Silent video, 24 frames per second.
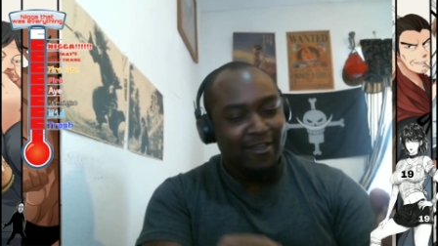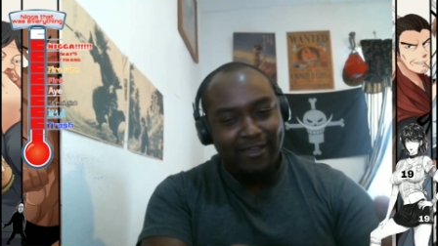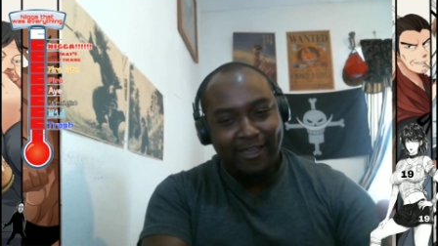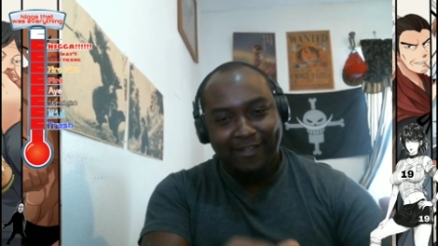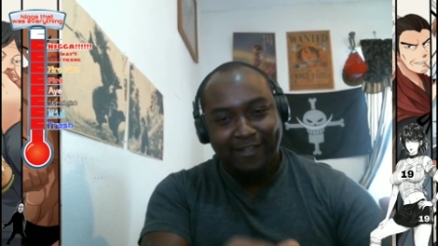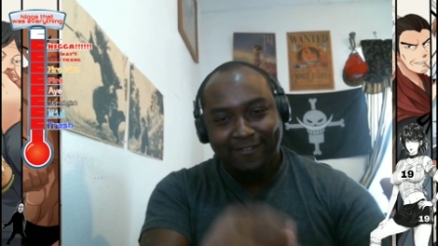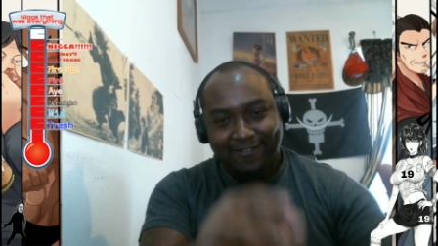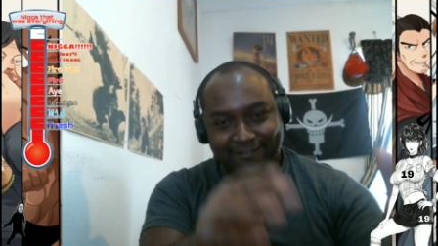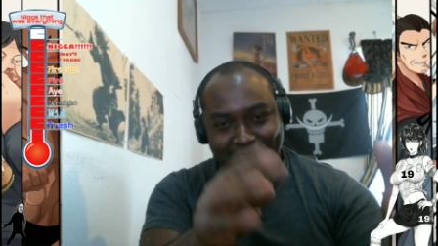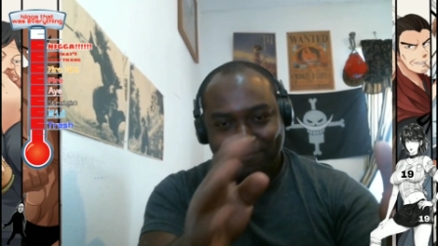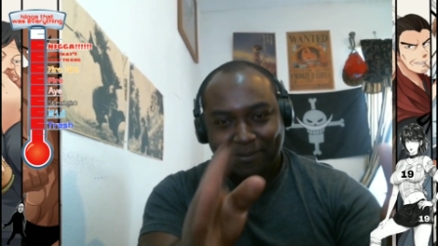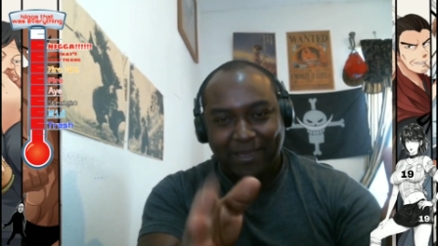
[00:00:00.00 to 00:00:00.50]

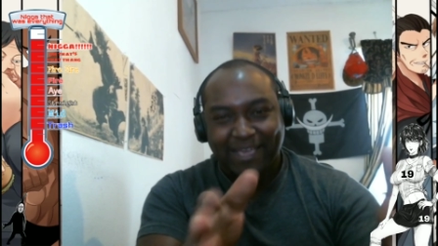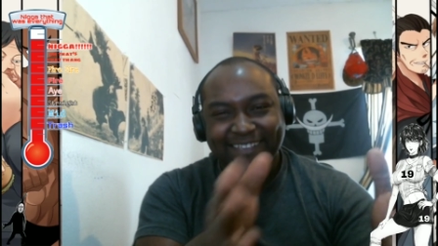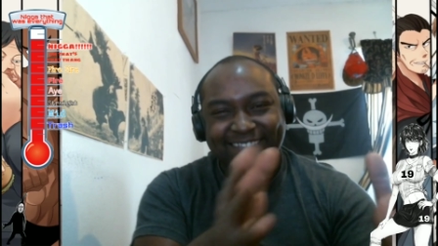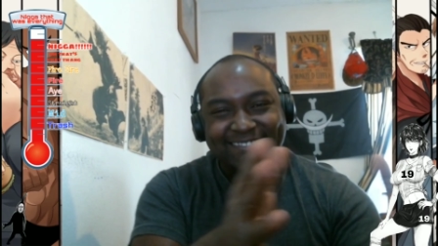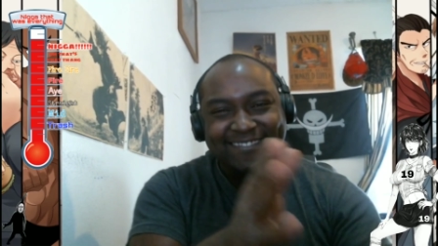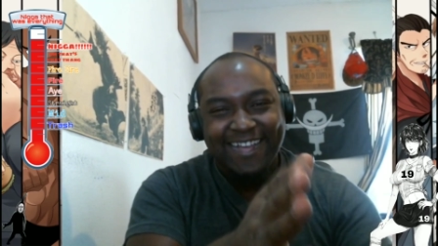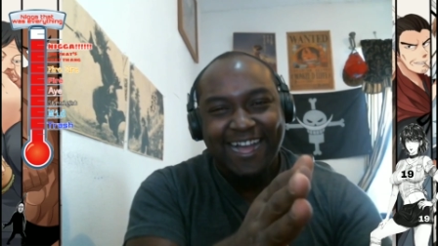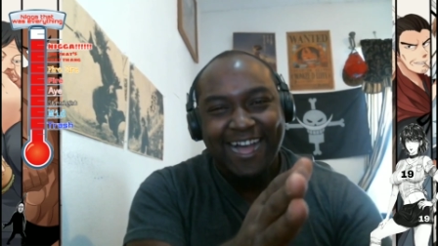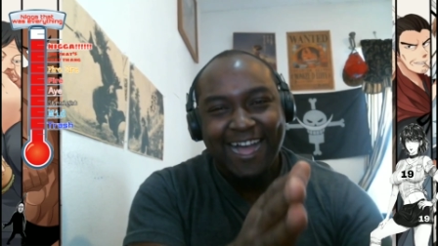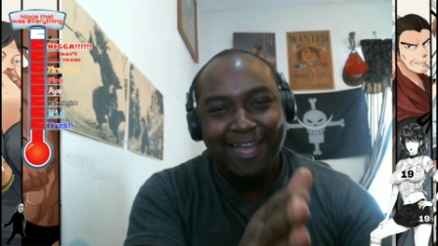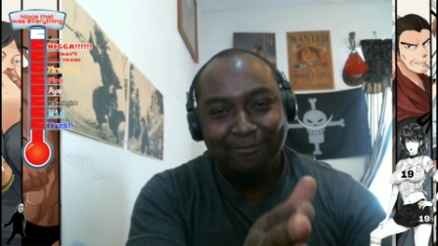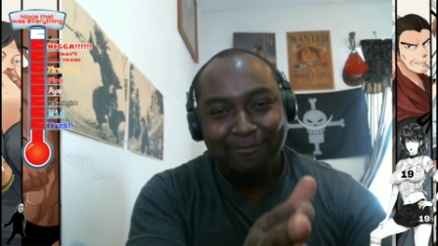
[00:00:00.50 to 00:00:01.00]
In space
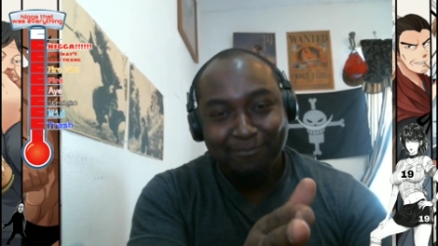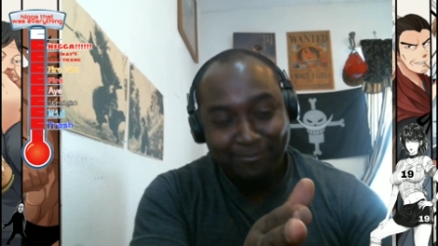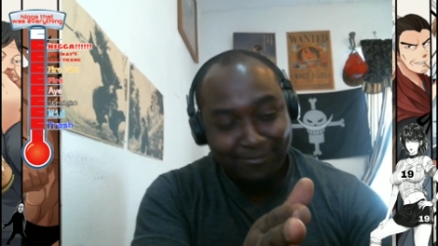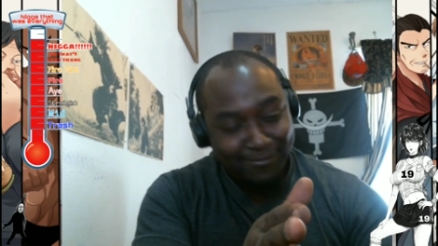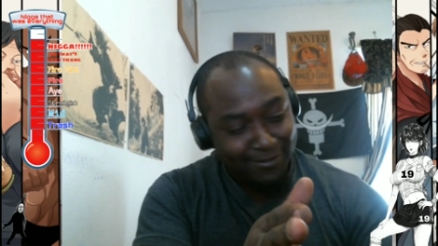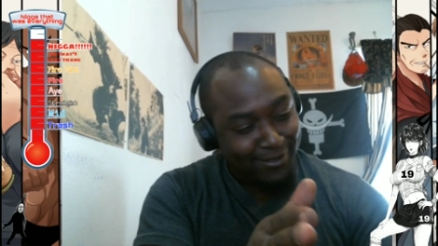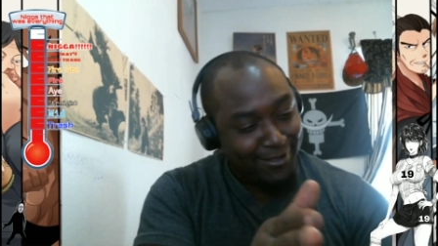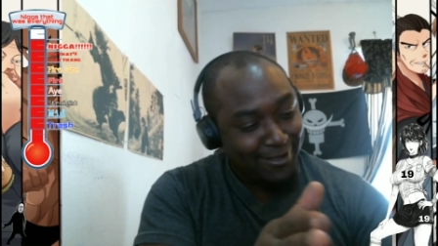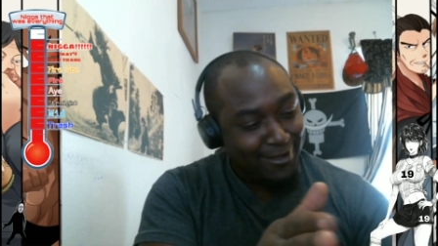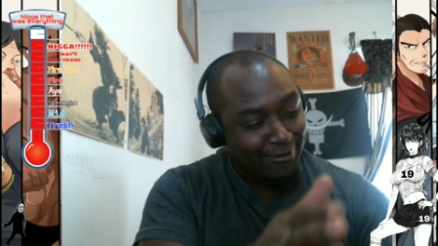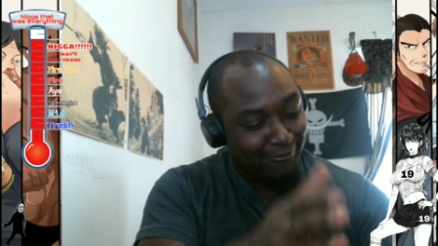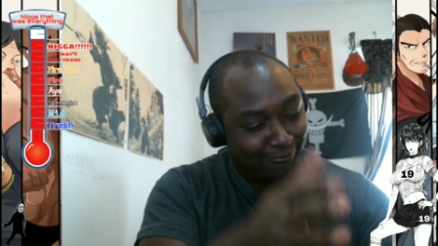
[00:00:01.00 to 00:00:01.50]
time,
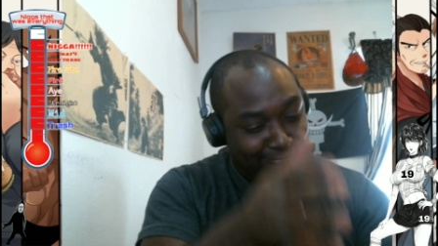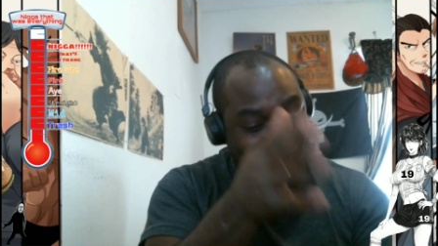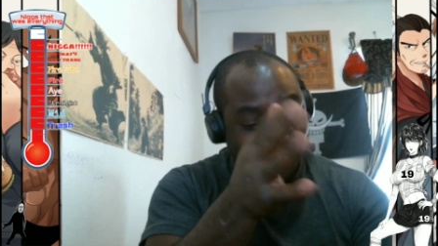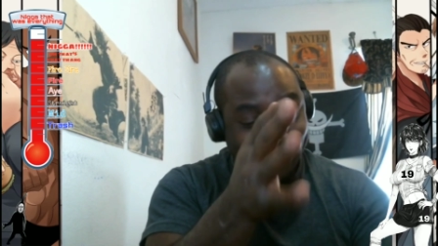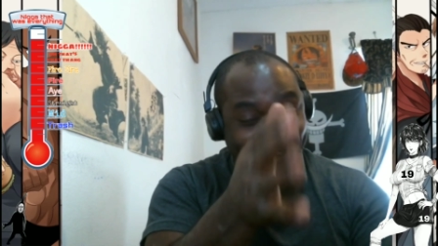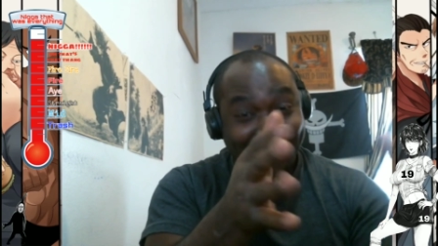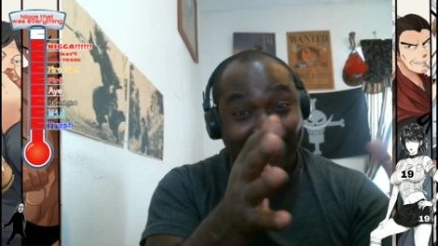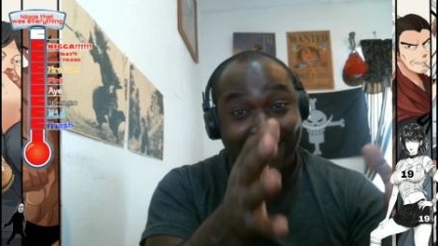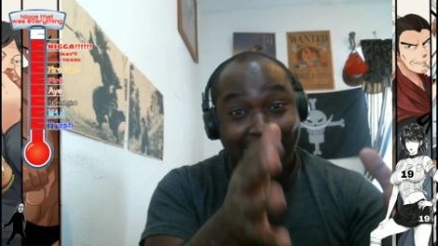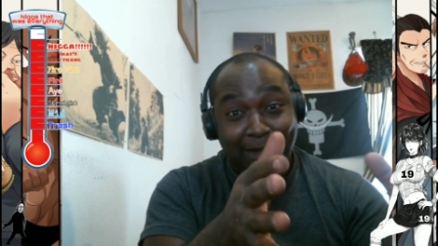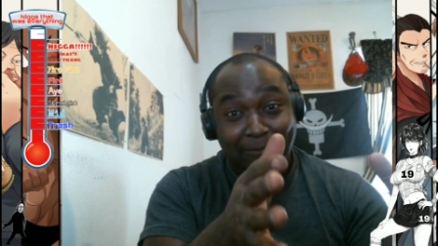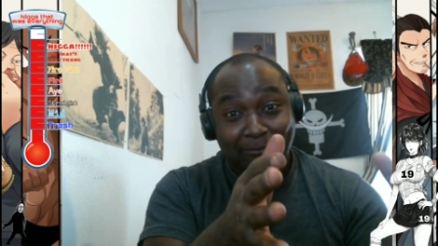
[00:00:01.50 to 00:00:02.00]
right
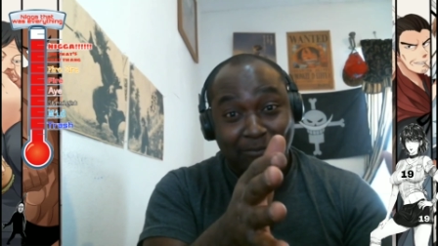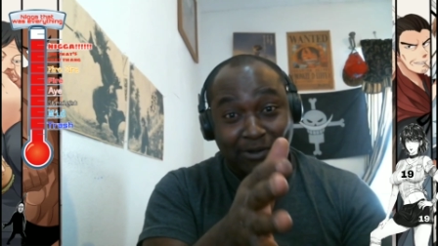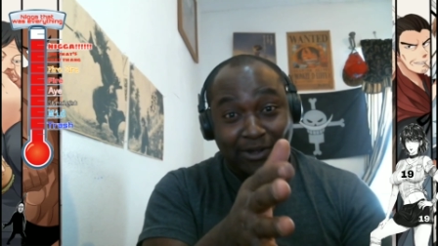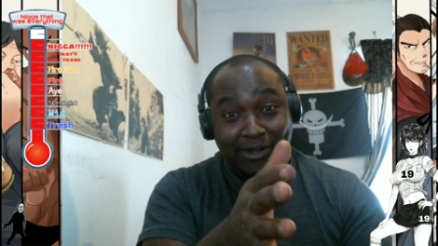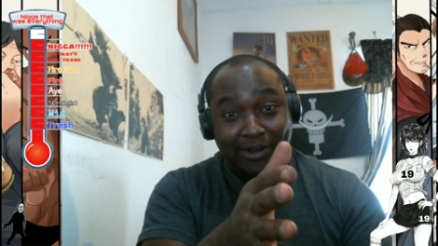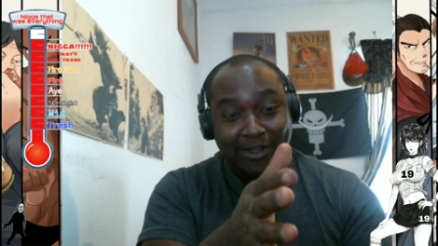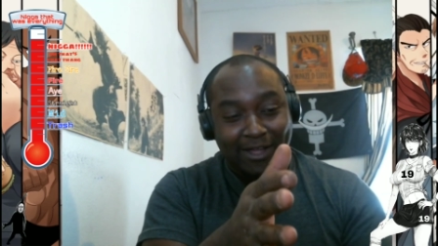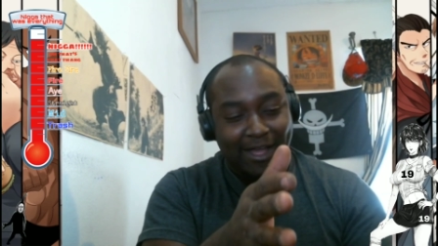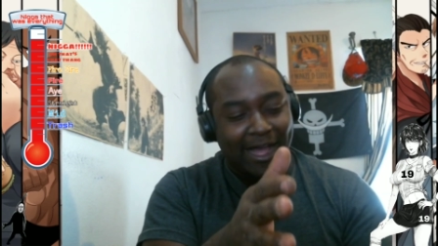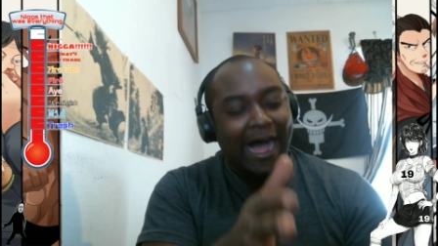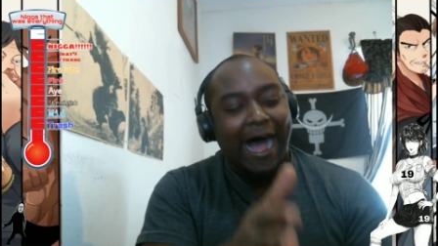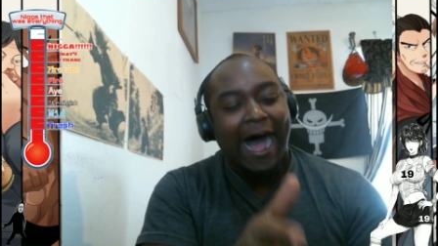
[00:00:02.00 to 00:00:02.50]
now,
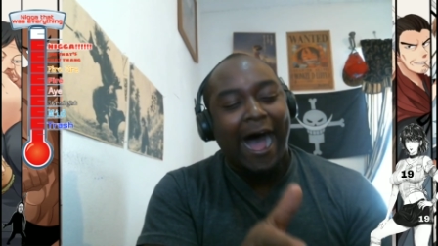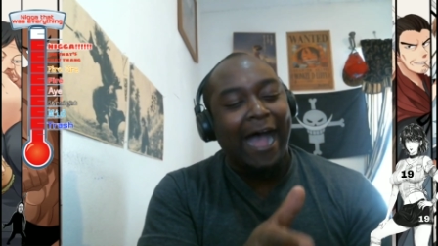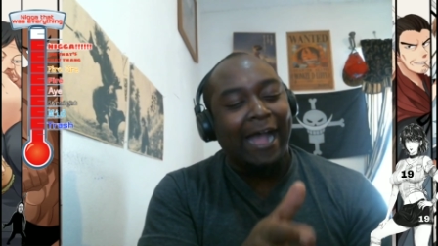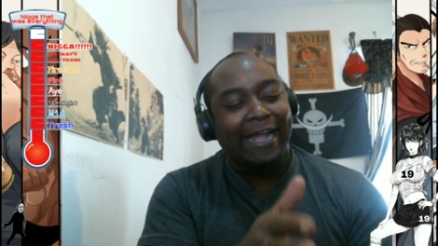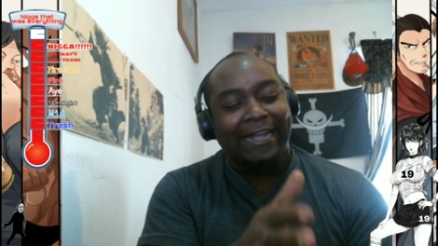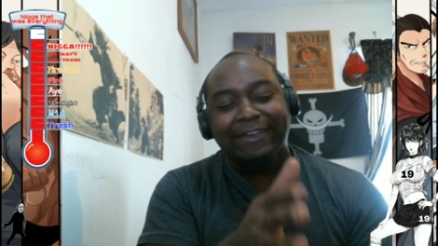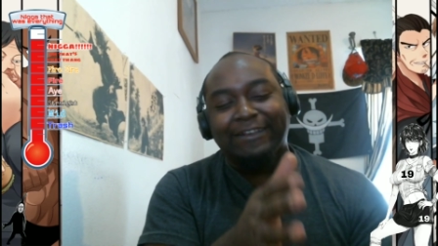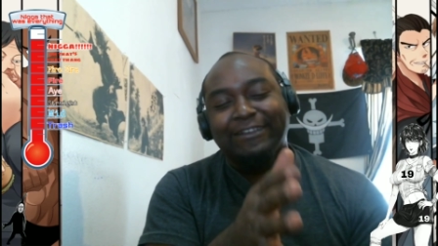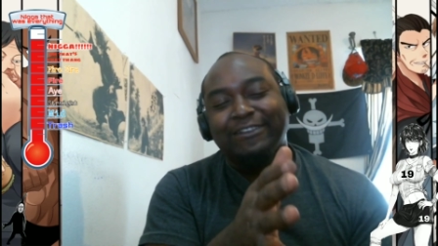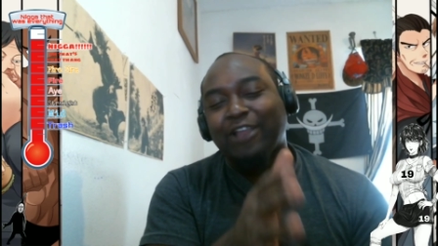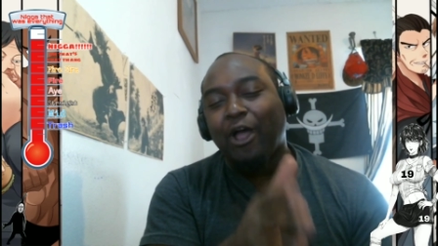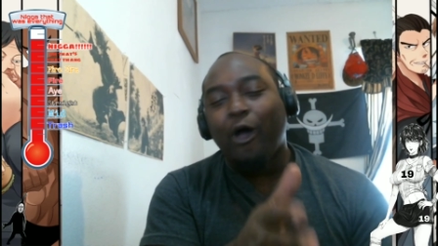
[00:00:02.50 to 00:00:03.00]
bro.
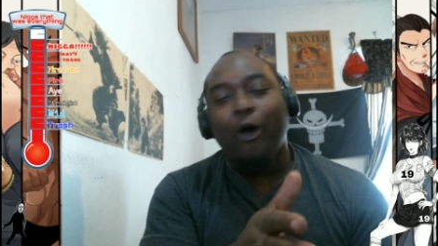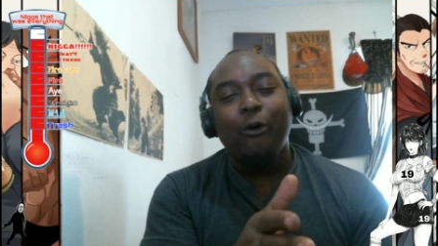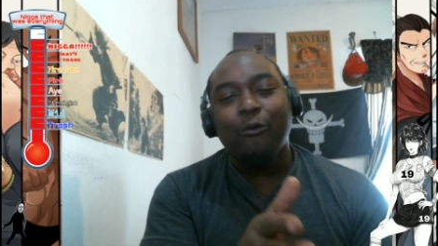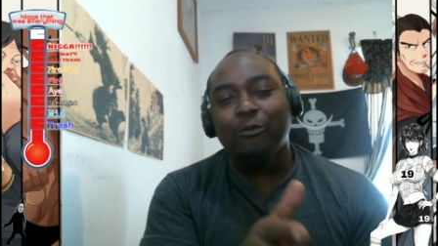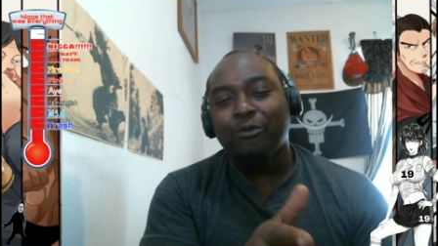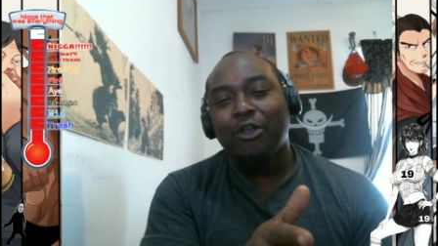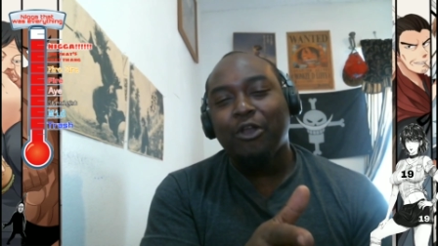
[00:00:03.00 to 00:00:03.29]
I don't